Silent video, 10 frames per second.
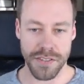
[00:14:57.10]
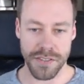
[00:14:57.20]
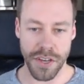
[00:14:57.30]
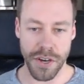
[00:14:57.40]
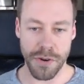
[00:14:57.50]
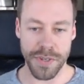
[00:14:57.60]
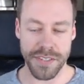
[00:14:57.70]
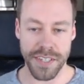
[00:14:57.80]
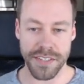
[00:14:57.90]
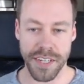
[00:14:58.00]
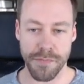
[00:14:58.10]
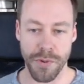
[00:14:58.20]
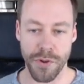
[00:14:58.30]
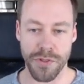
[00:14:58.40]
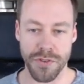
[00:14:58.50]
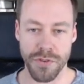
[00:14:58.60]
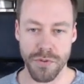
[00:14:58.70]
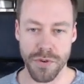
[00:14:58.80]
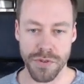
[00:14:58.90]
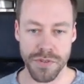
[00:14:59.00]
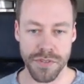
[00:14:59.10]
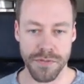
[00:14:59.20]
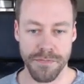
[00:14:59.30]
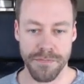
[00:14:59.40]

So we see it's hitting both the tools,